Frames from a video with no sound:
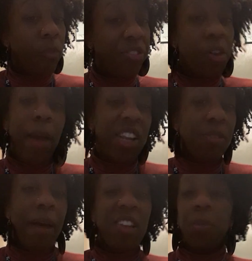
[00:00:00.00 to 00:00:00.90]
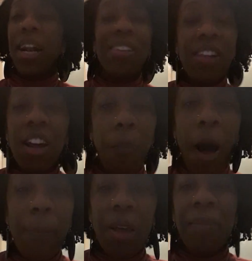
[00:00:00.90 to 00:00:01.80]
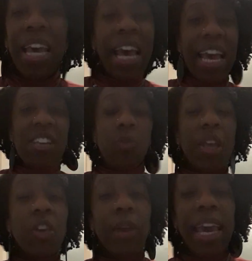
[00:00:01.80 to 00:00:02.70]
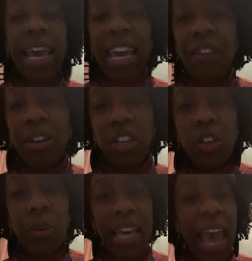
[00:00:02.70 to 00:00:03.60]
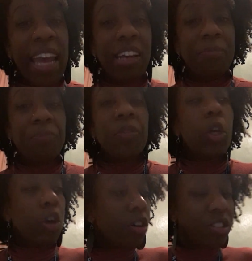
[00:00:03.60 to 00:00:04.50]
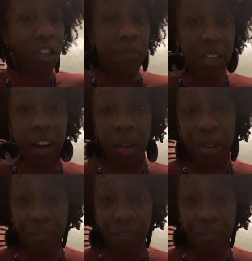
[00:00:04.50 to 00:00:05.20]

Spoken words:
with your Beijing passport. That's not the problem. It's when you hit here in the UK, customs are going to be